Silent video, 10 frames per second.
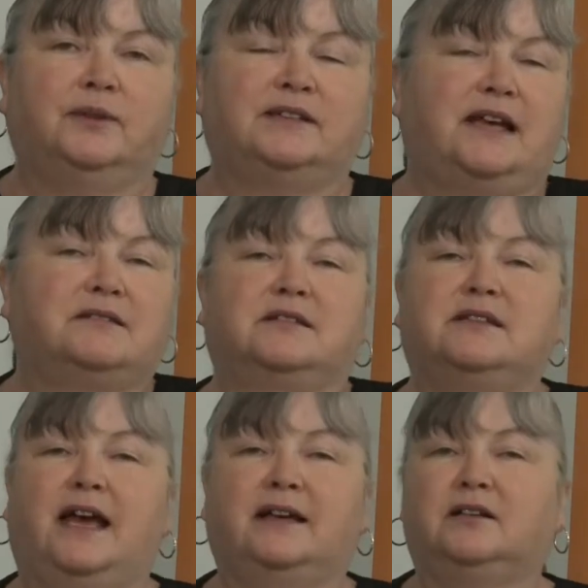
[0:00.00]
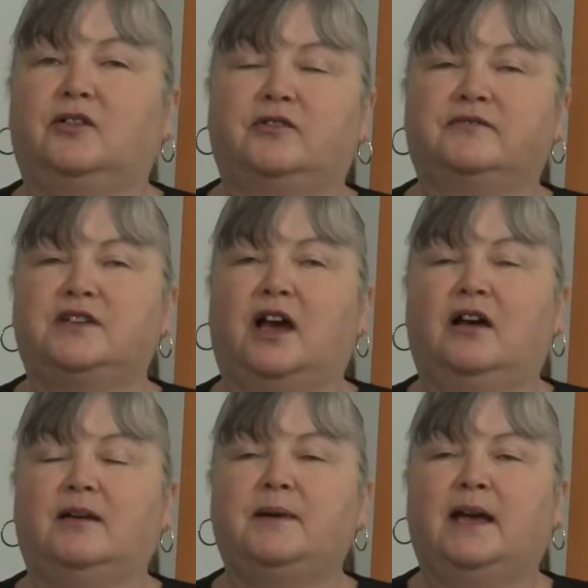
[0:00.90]
It doesn't take a lot of
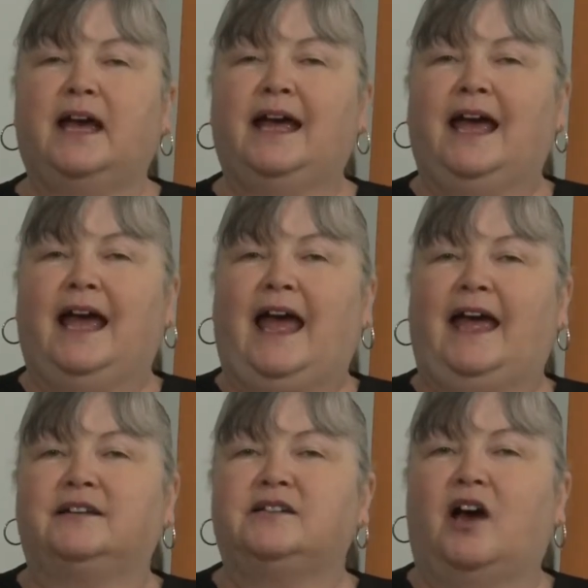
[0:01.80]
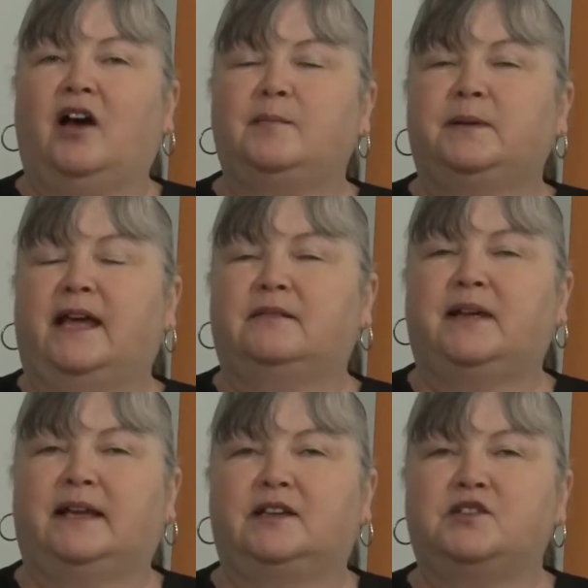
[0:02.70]
time. And I plan
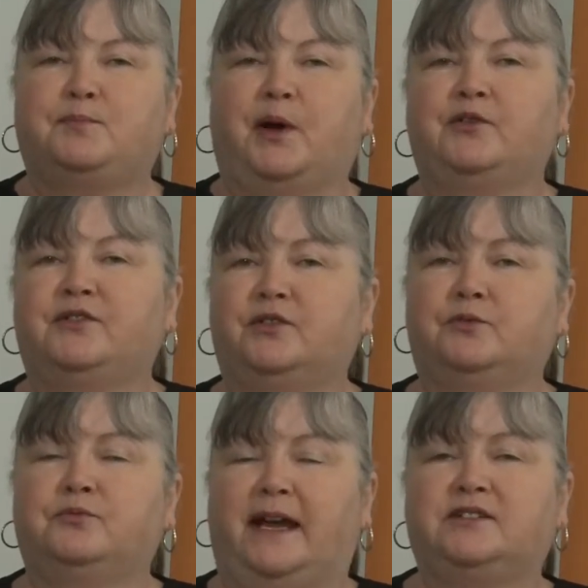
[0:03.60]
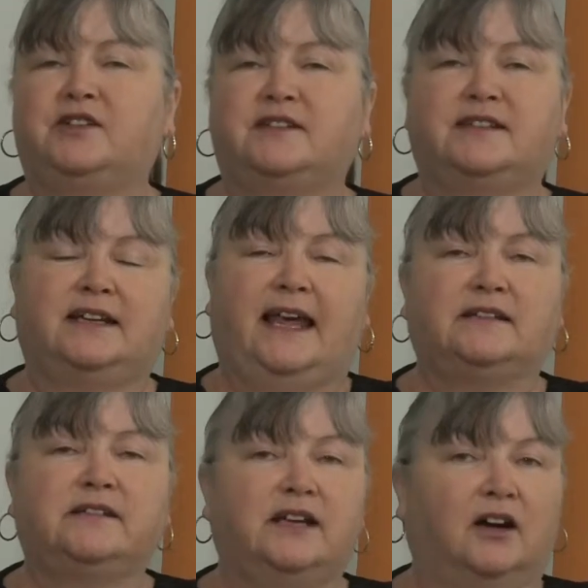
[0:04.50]
manage both the registered
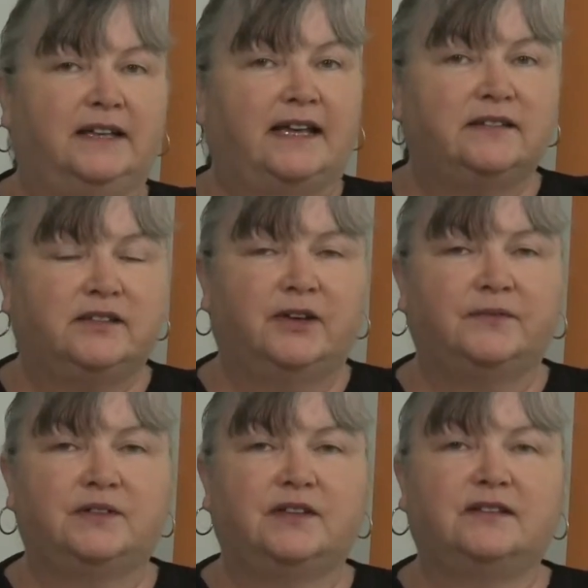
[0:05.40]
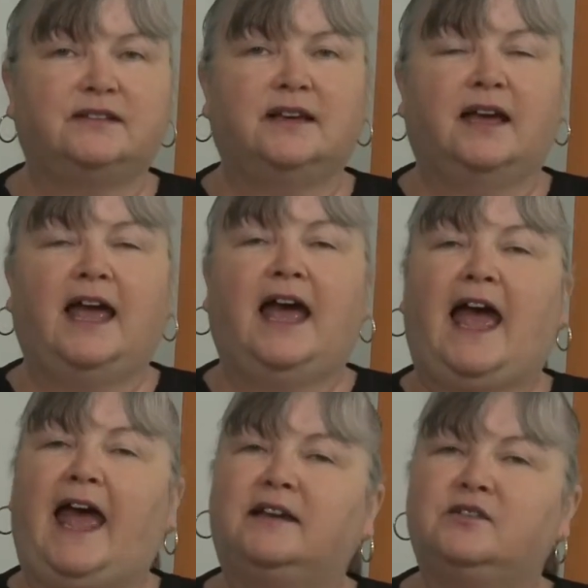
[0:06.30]
NDIS services
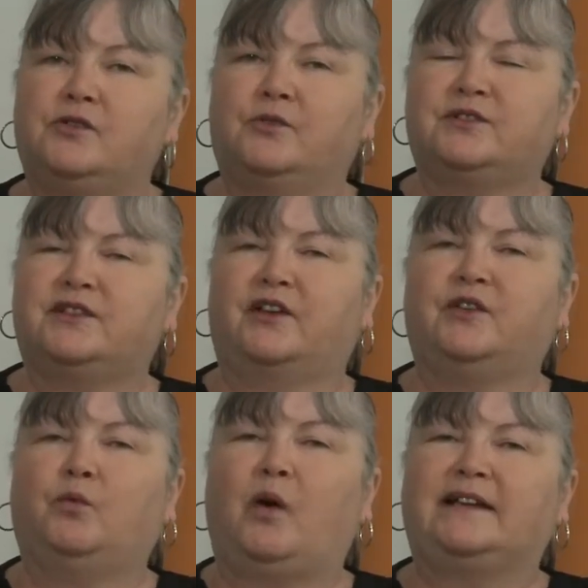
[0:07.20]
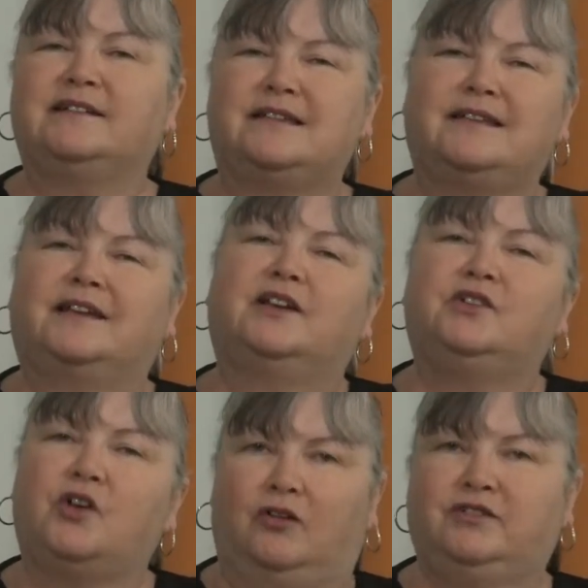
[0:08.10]
and also the ones that are
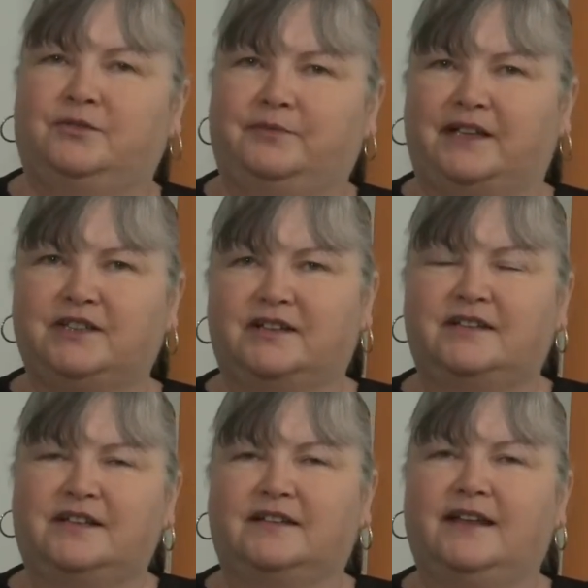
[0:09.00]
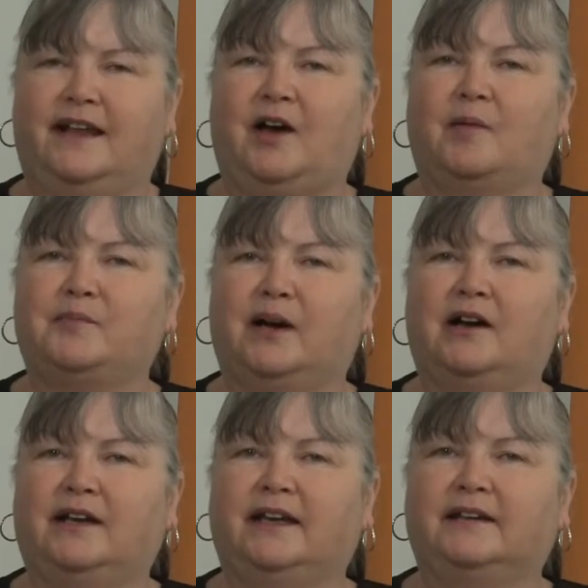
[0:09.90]
not registered that I'm
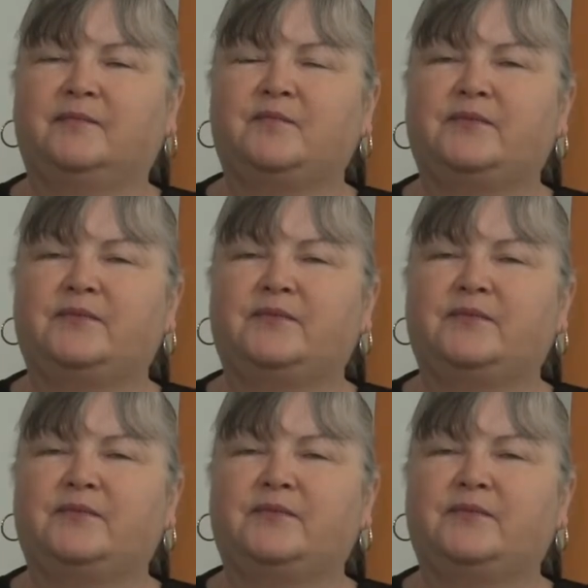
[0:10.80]
buying.